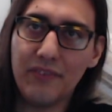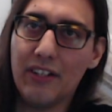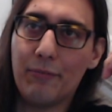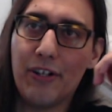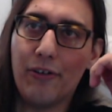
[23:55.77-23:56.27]

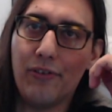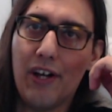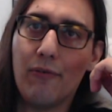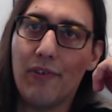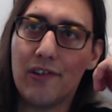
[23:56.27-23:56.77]
depending on who
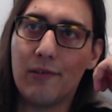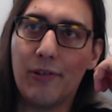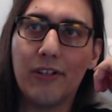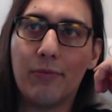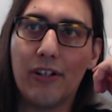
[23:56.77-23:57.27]
that wants to
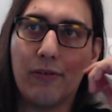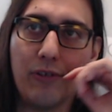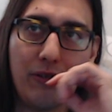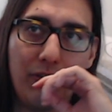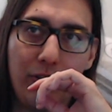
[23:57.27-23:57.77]
be, depending on what
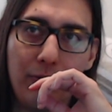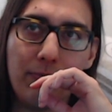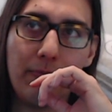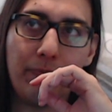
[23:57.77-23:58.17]
you want to do.